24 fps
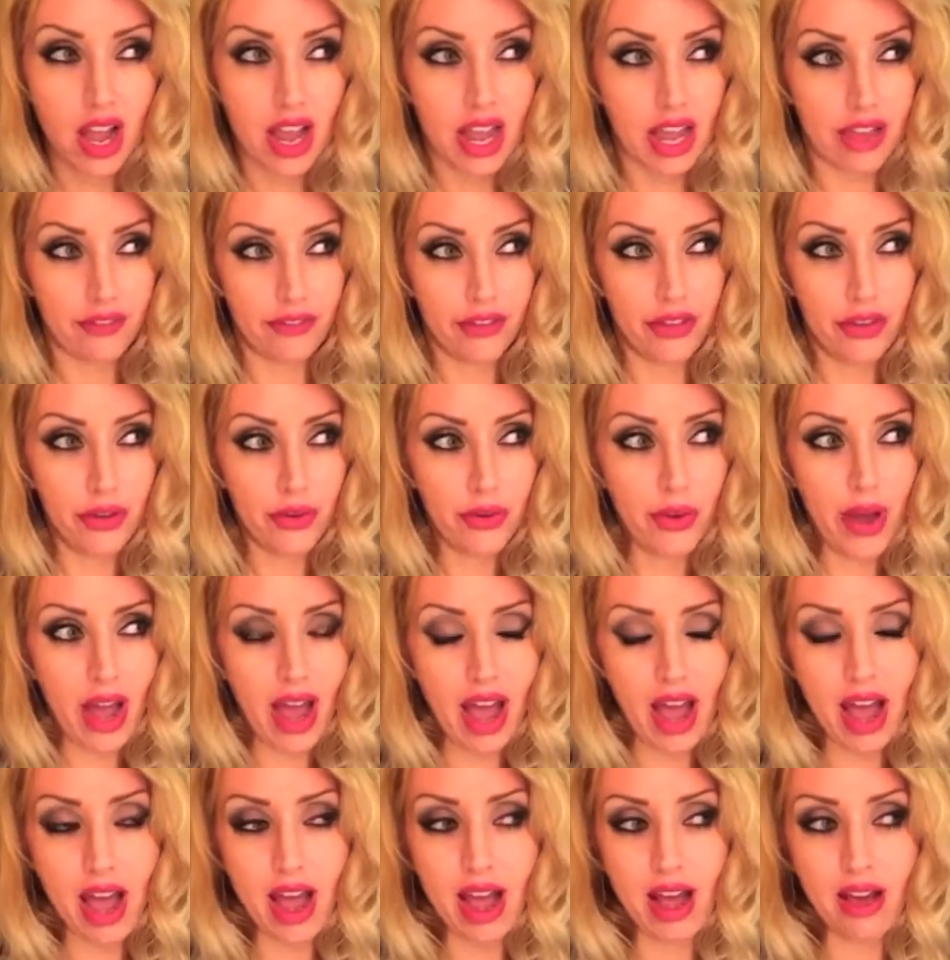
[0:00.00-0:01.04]
if you
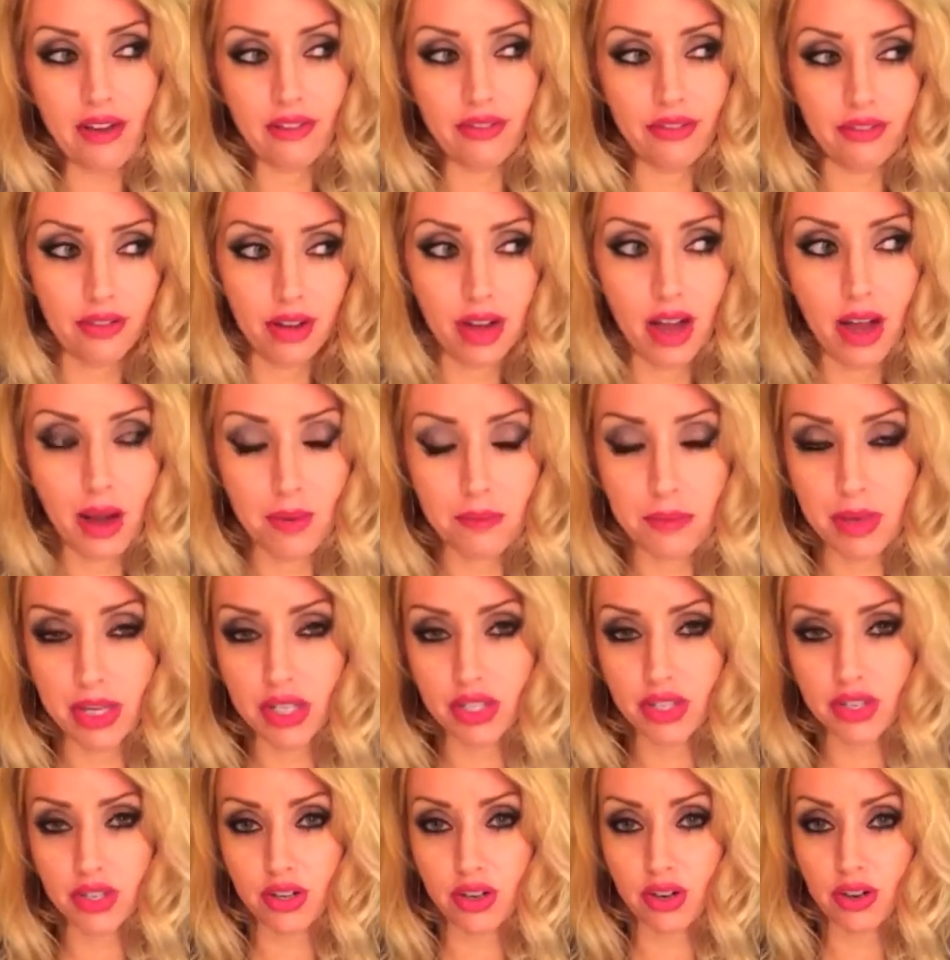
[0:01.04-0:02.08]
have a
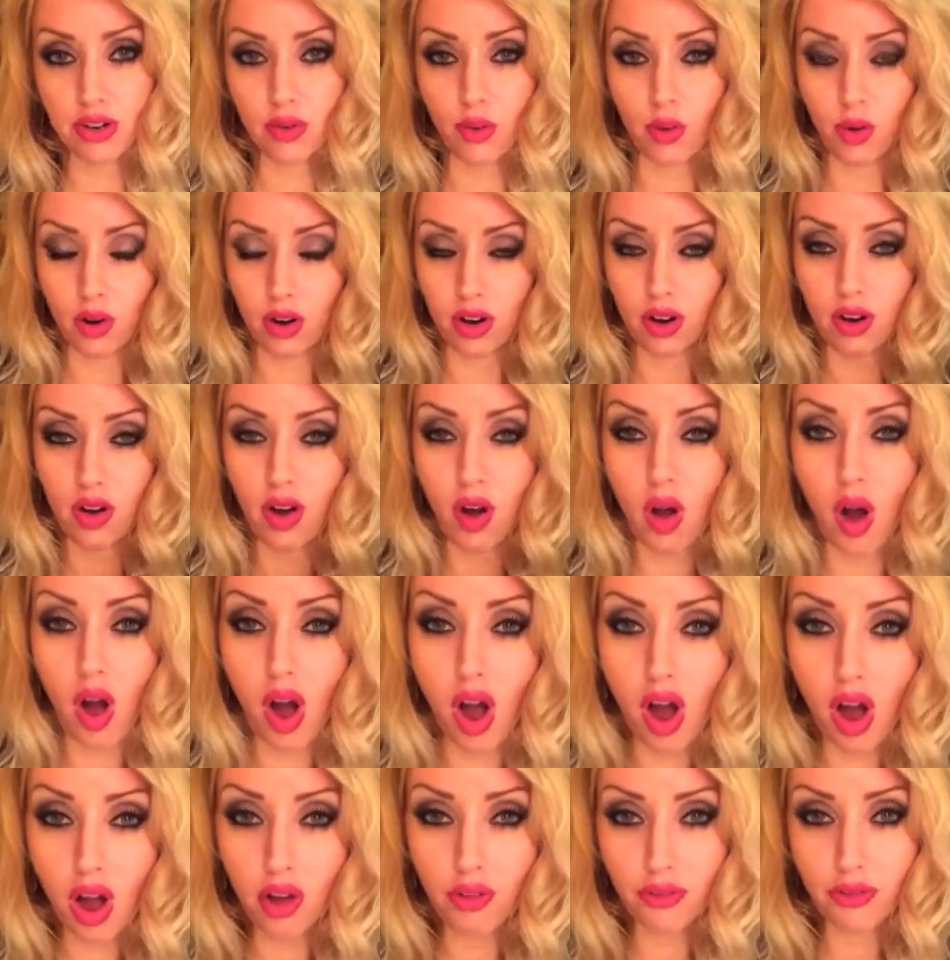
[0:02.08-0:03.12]
mixture or
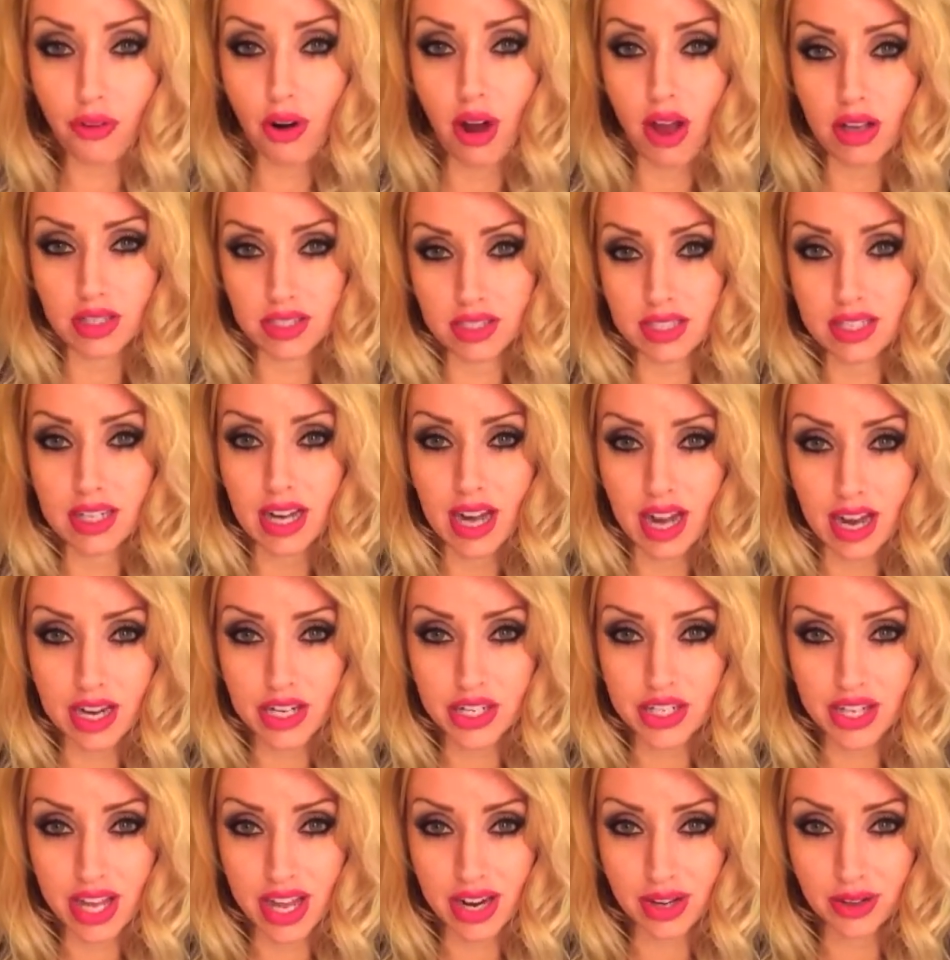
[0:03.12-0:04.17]
all frosted
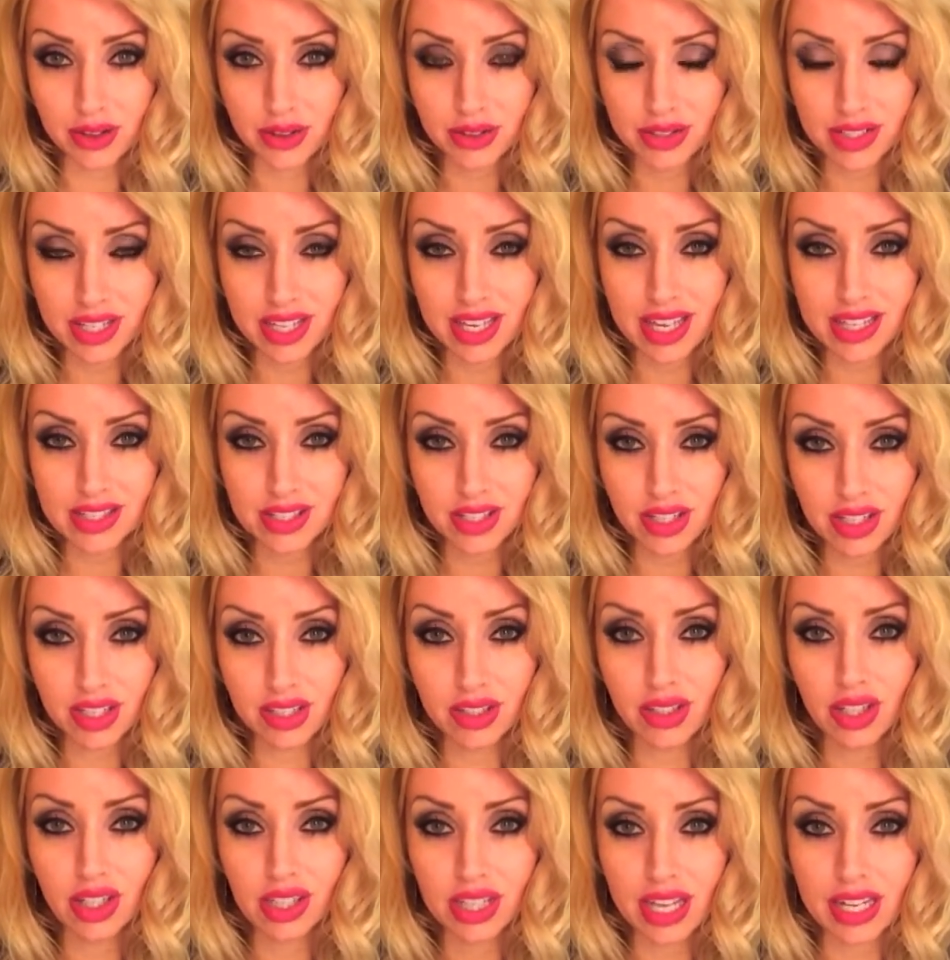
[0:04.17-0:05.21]
eyeshadows, it's going to
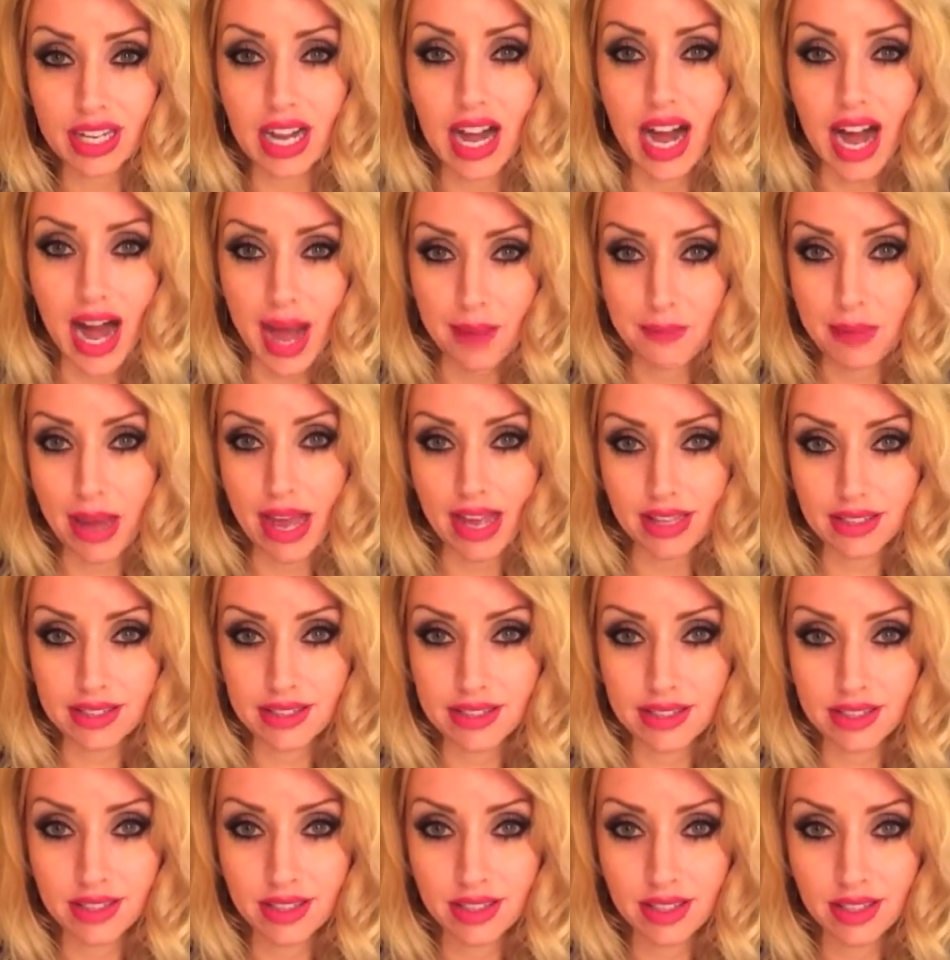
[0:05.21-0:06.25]
look like a hot
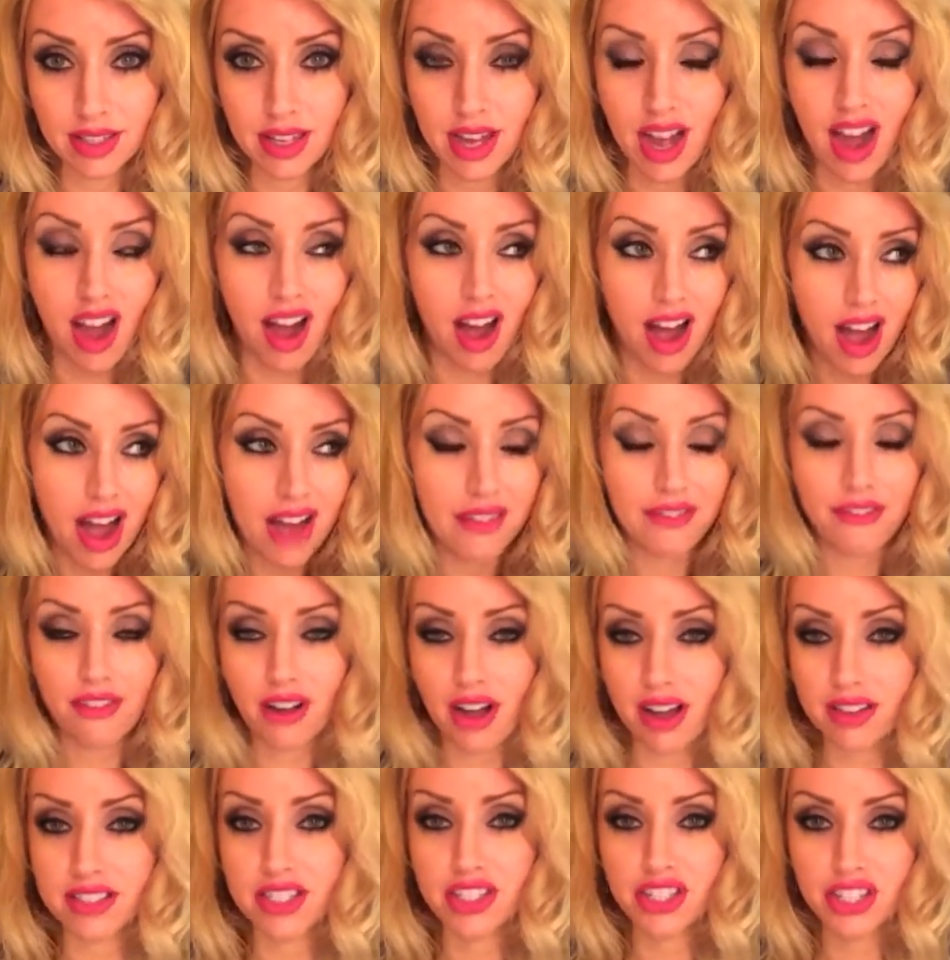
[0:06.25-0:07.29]
mess, a hot
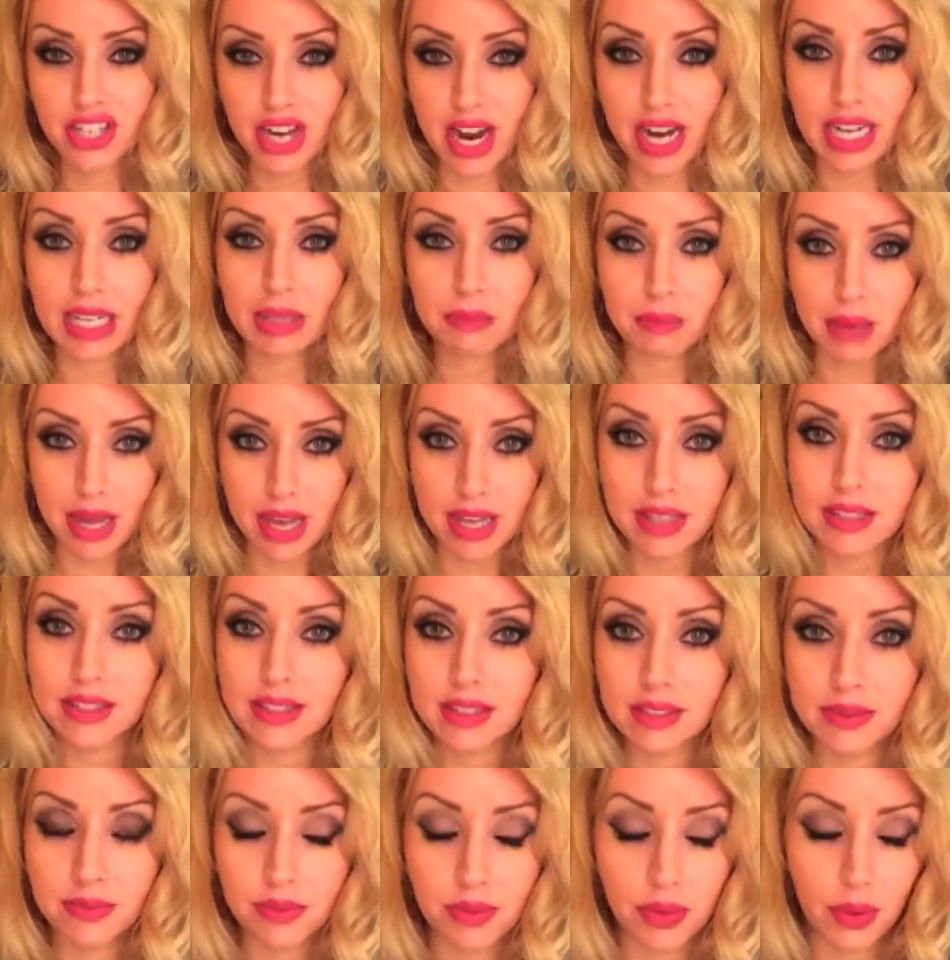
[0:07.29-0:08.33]
frosted shiny
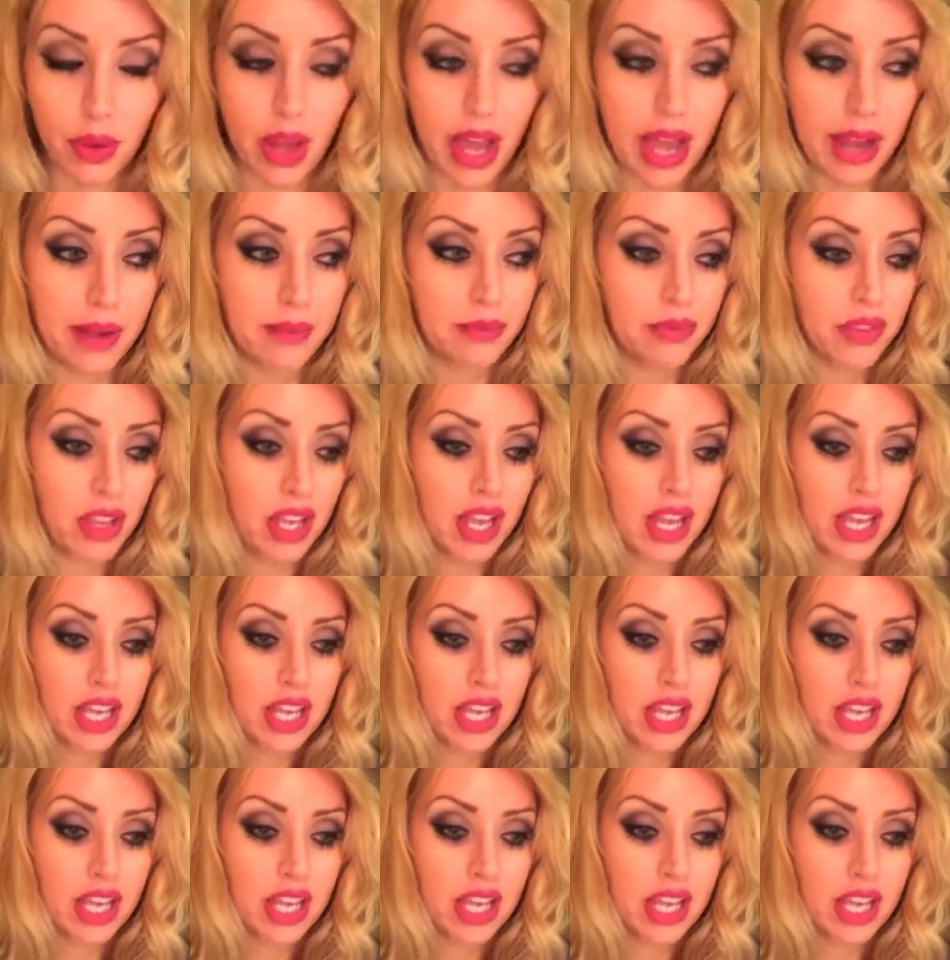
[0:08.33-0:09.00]
mess, okay?